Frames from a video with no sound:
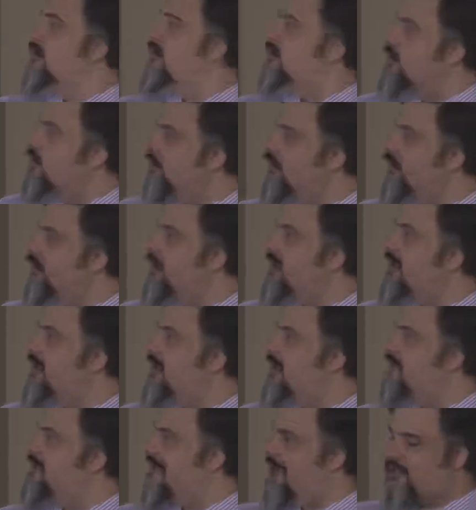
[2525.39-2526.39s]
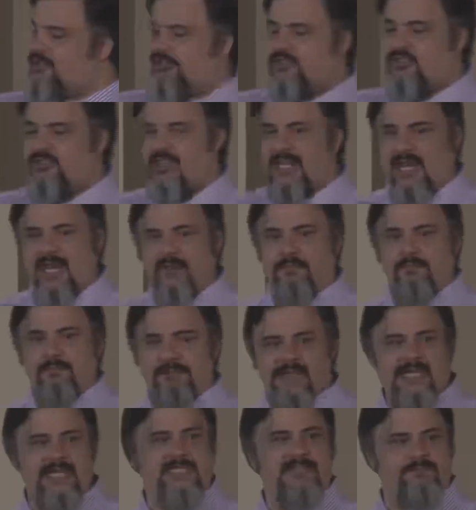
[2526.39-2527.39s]
So we're really not just saying,
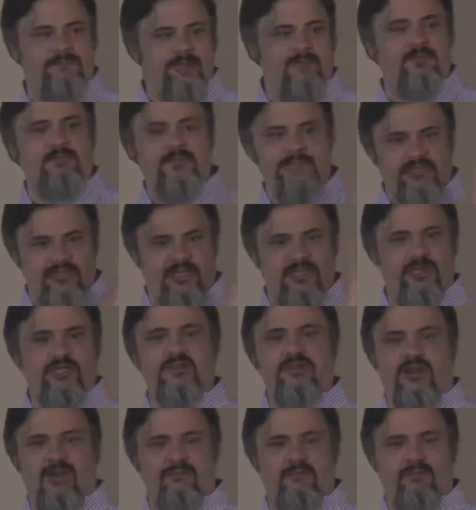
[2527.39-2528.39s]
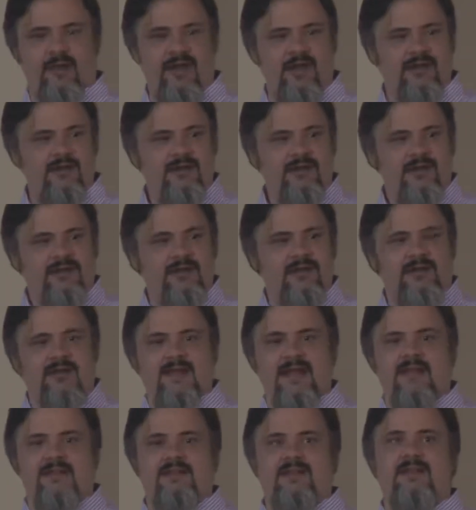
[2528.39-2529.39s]
please build me secure software,
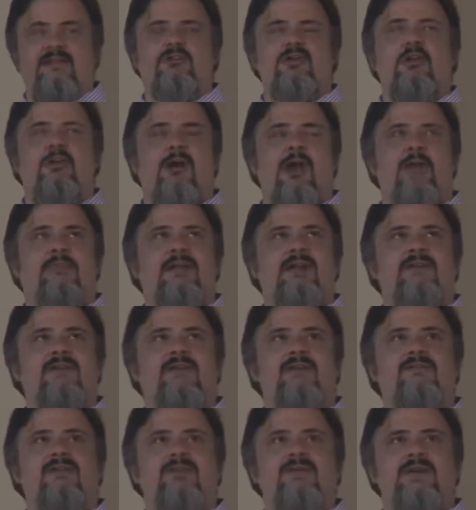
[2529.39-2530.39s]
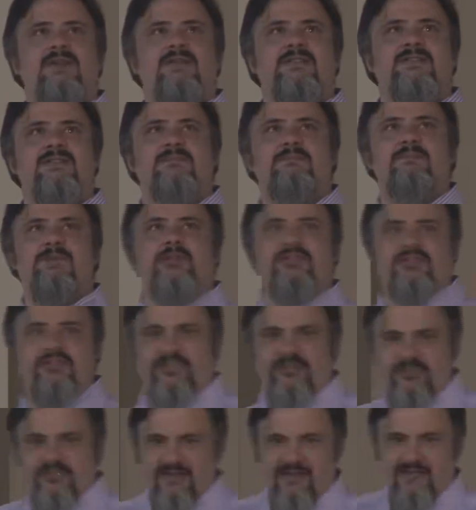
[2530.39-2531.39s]
and the requirement I'll give you is build
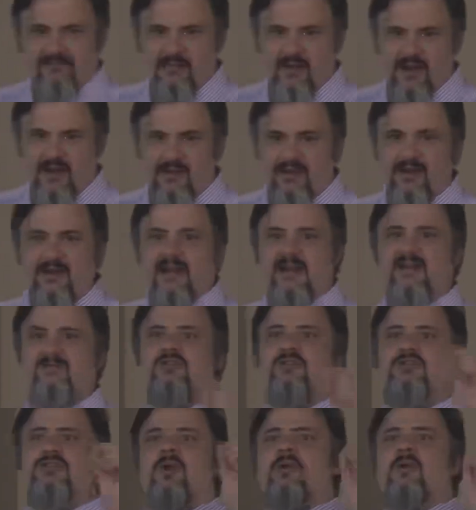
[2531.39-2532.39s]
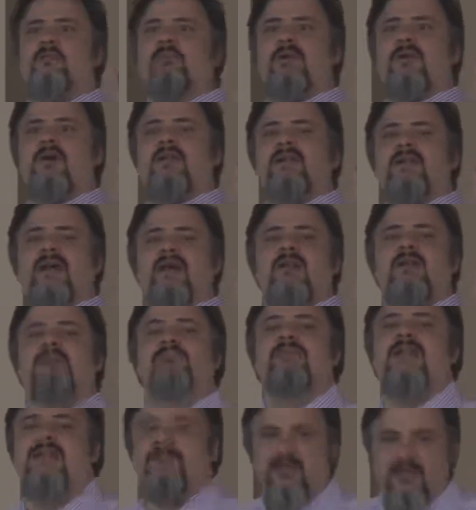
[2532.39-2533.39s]
secure software. If you don't build it, I'm going
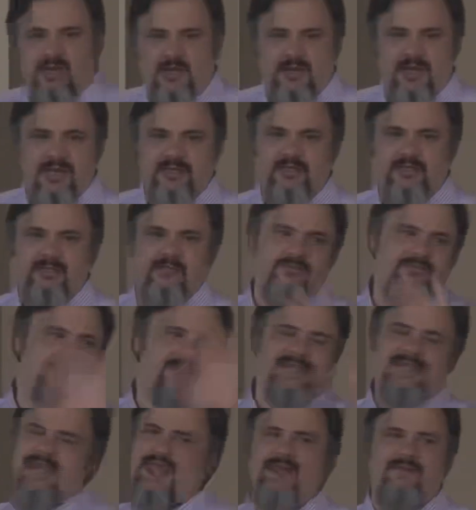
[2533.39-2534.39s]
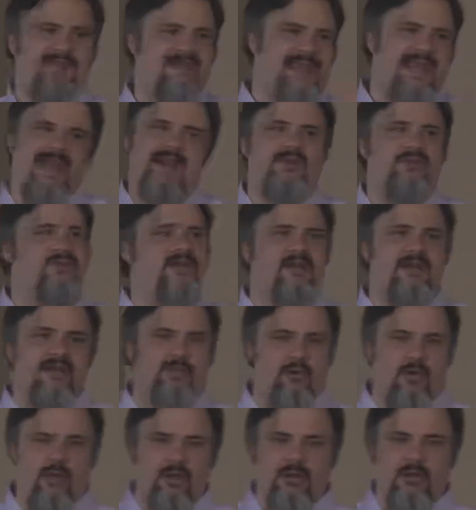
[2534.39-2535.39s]
to blame it all on you. We can't, we can't do that
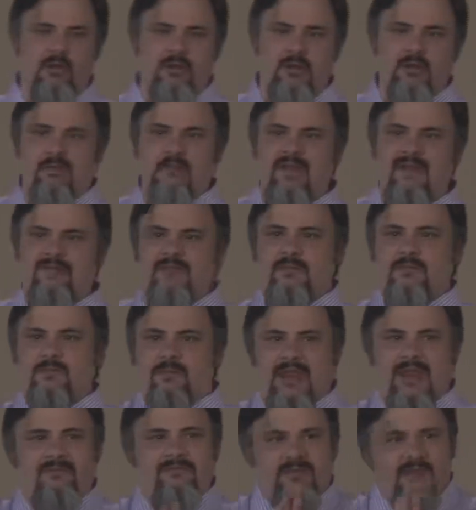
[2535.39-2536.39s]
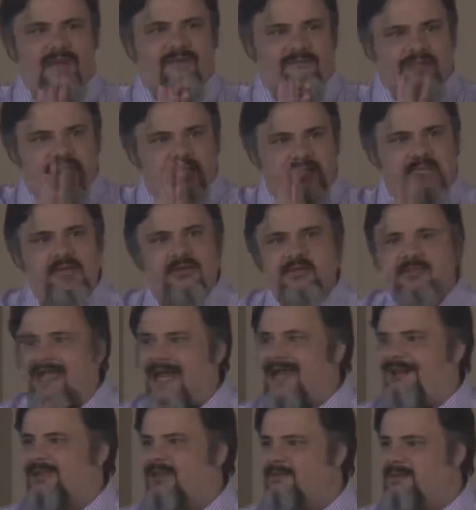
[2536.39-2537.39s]
anymore. We have, to, we have to have clear
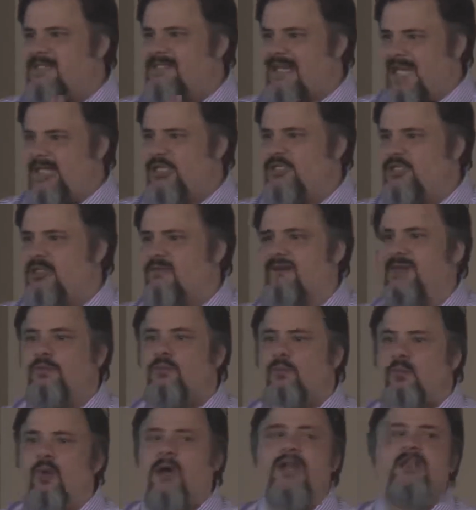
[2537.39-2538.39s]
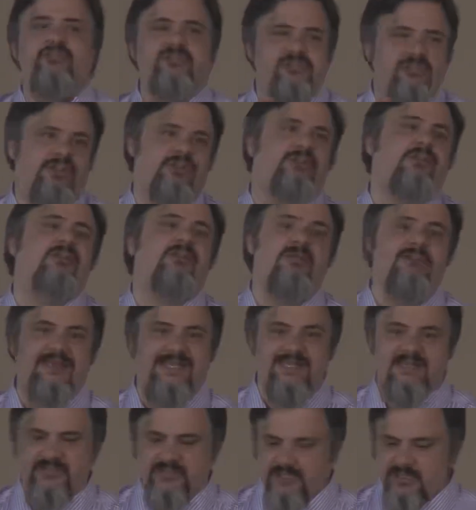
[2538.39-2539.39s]
documentation around what security
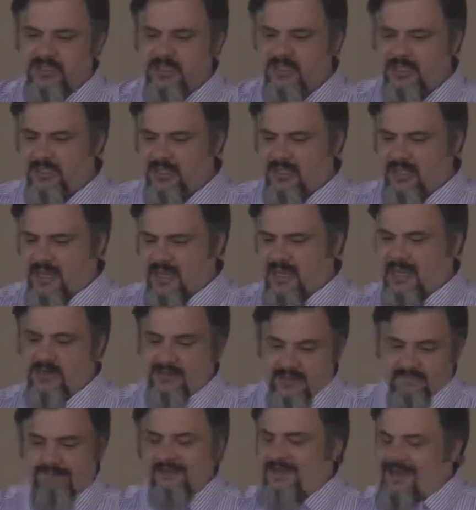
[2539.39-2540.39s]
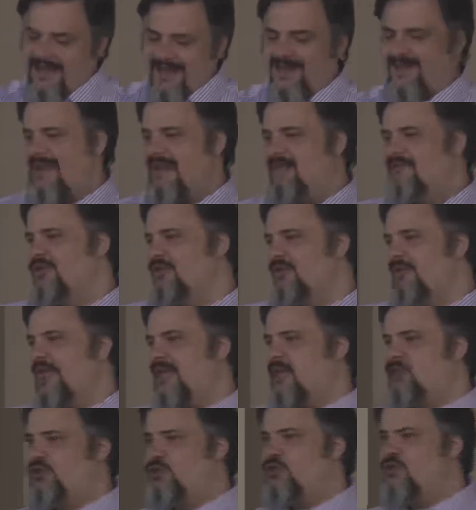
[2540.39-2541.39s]
means. And, and again, if you're
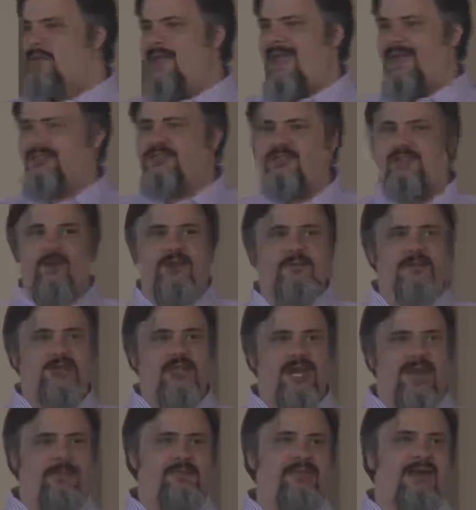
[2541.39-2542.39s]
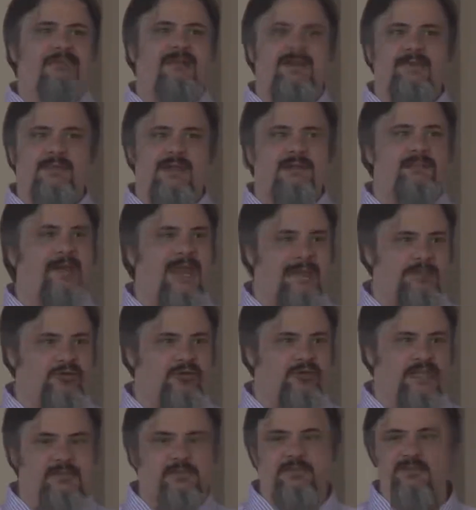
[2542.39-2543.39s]
like a two-man startup shop, that might be a pipe
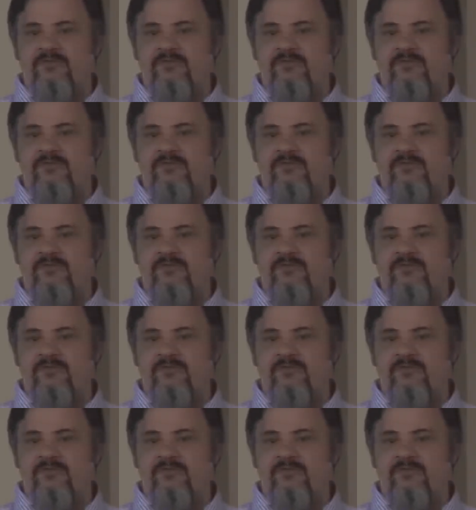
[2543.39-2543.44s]
dream.